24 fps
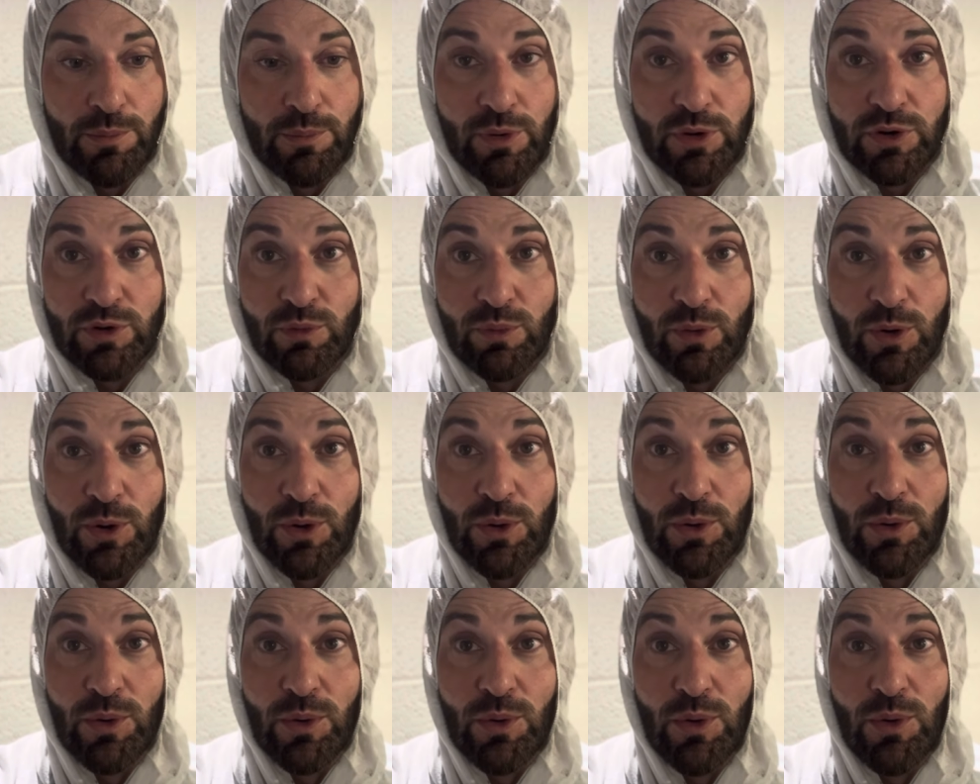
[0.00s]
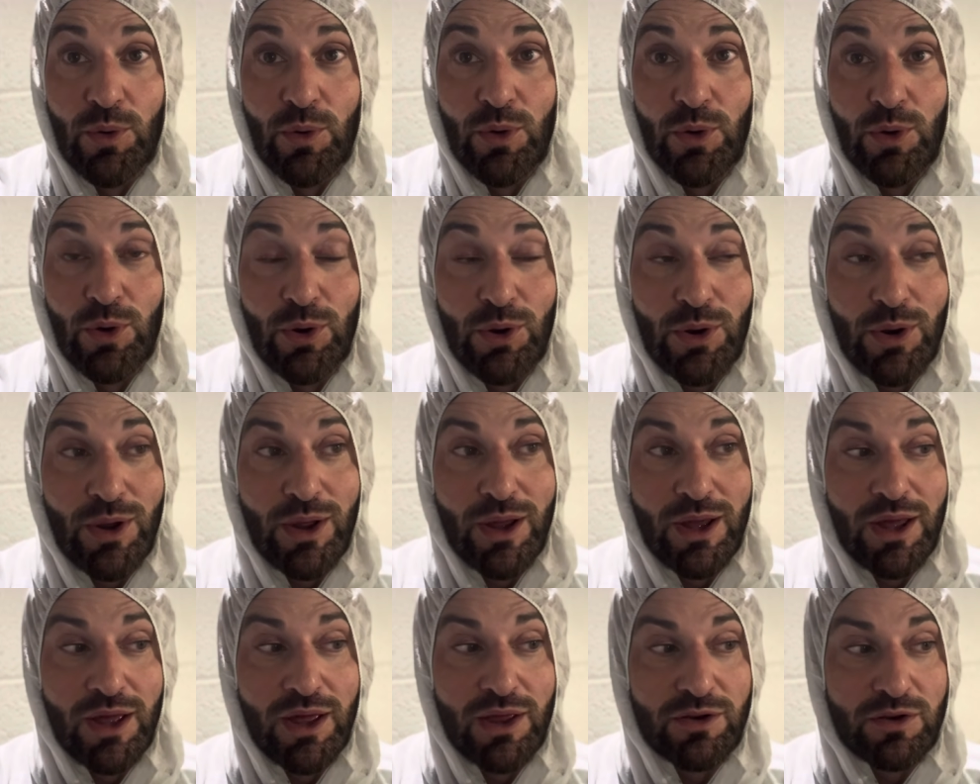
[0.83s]
bodywork going on,
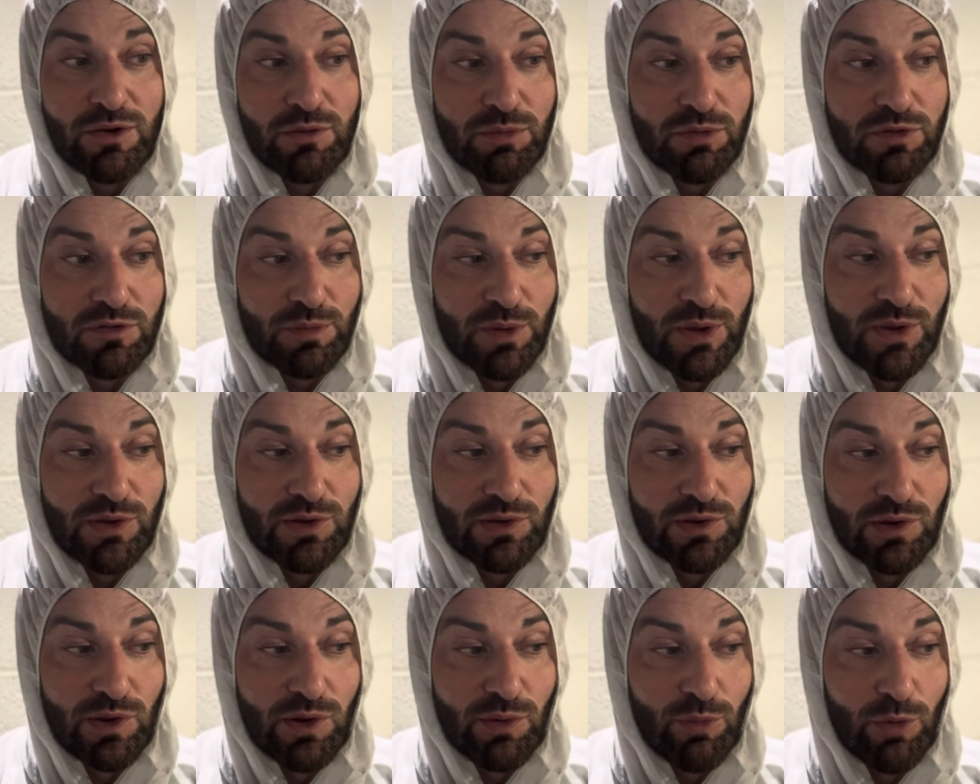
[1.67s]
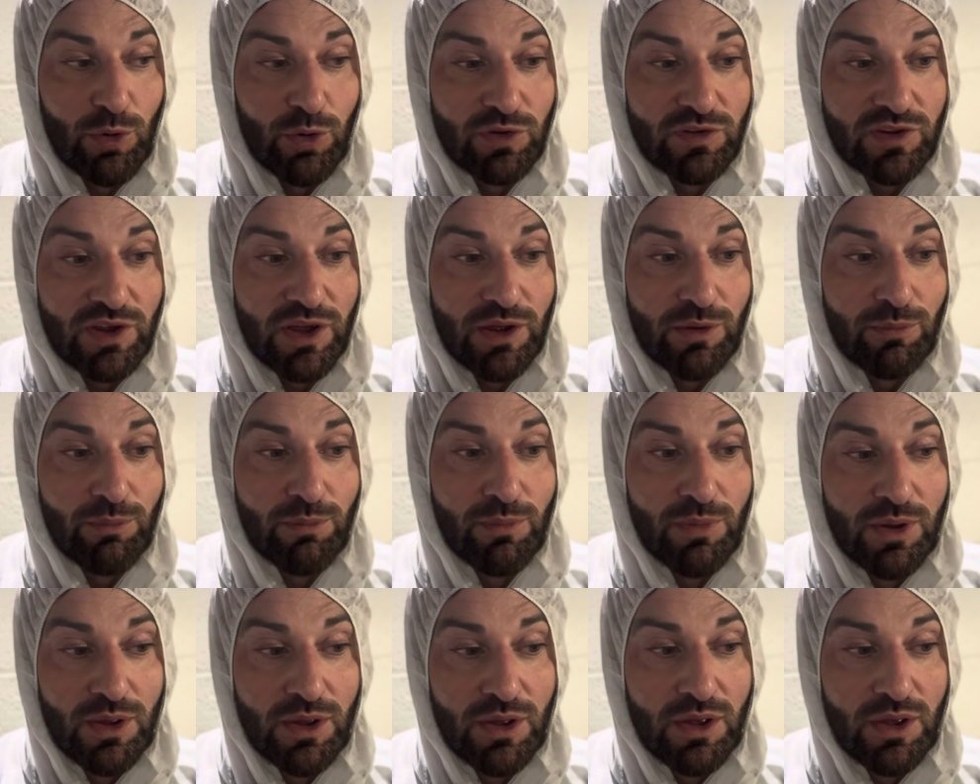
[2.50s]
and I'll be spending a lot more time